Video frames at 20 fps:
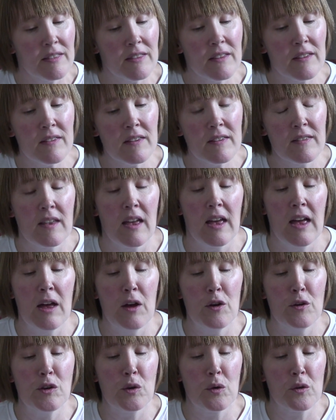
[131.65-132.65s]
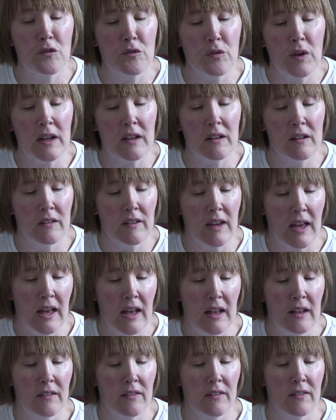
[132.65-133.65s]
This is how your freckled
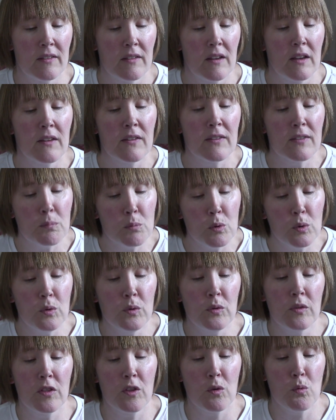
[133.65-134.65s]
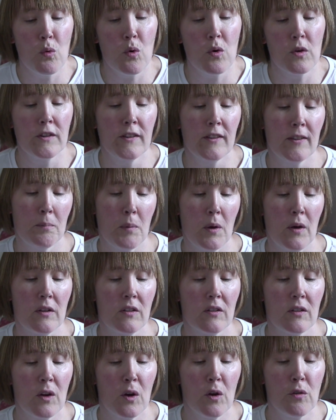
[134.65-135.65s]
hands smooth the worn
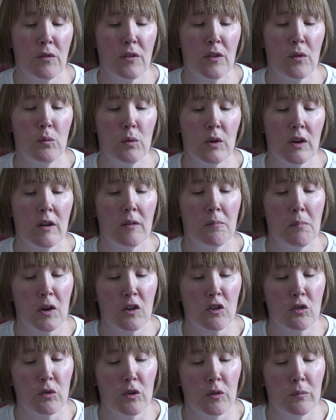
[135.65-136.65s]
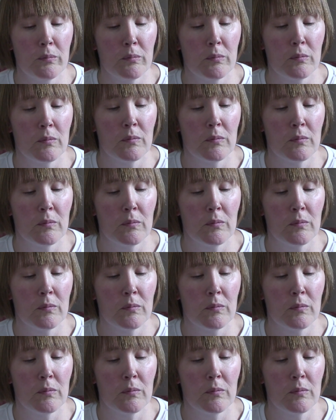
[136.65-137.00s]
spot over the wooden mushroom.